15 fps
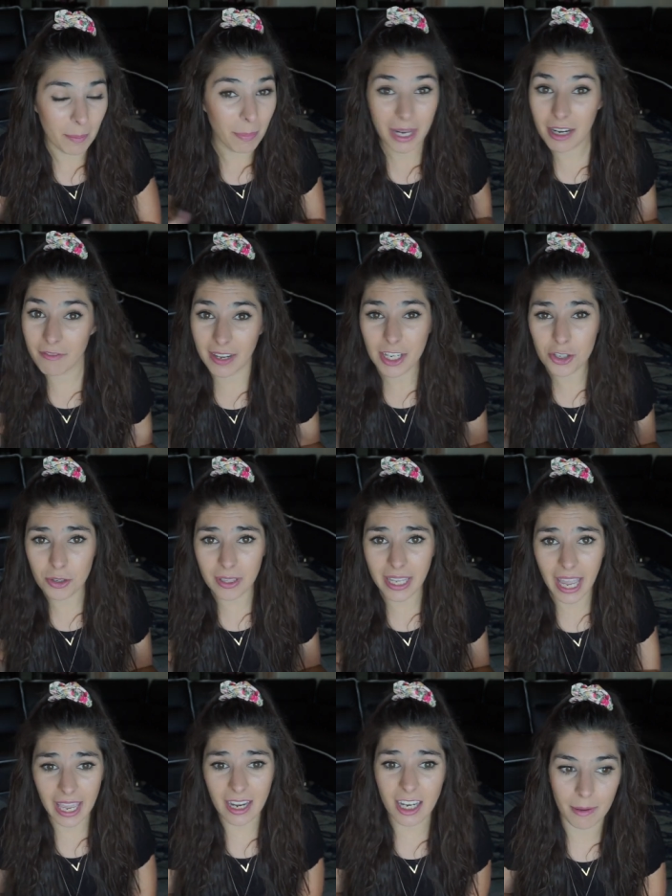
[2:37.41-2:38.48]
But eventually I
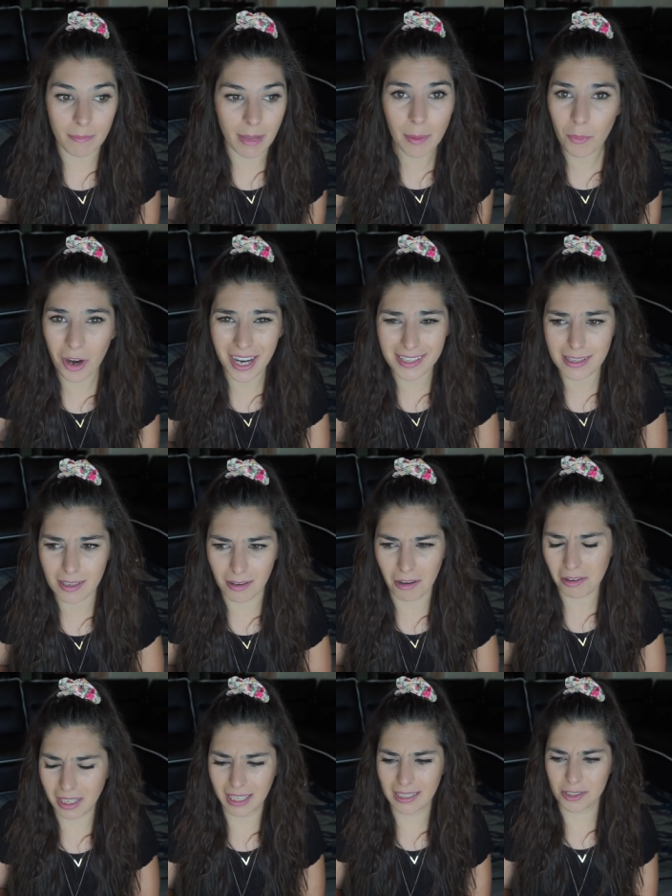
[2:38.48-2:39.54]
ended up memorizing, like,
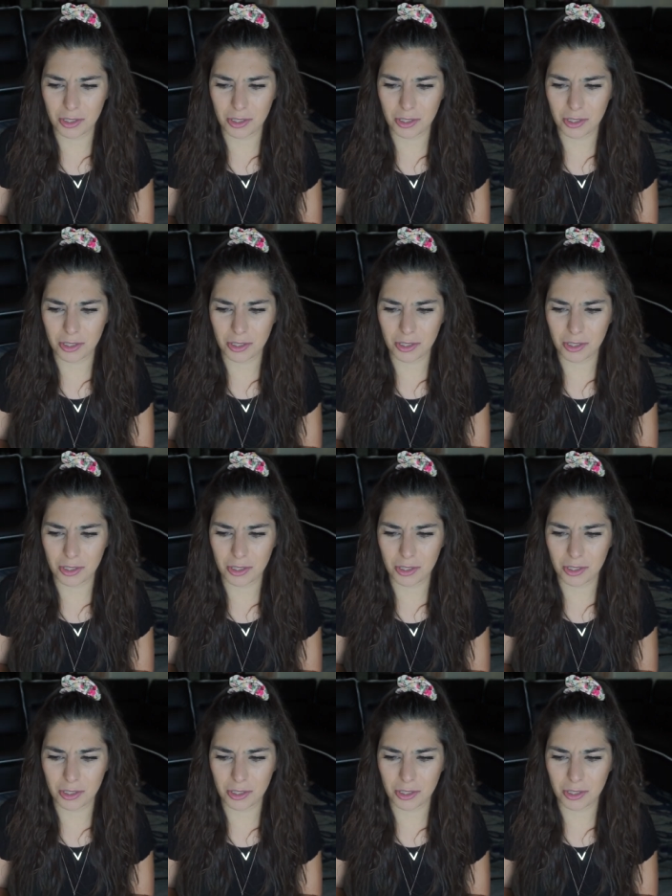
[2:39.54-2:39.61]
okay,